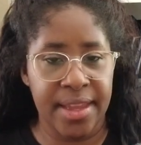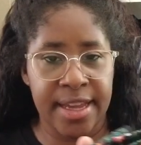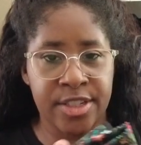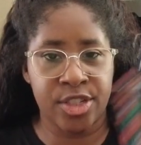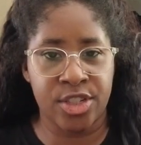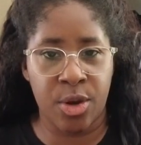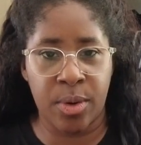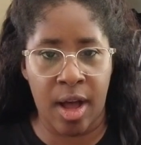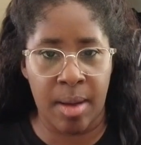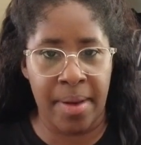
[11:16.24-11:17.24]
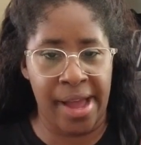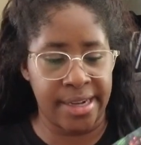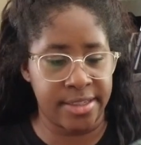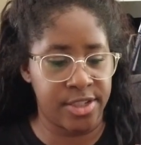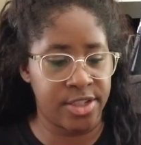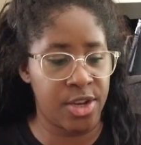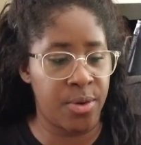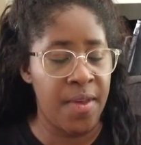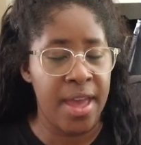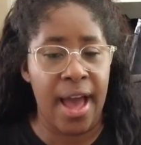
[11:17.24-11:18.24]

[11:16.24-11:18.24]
it's so compact. So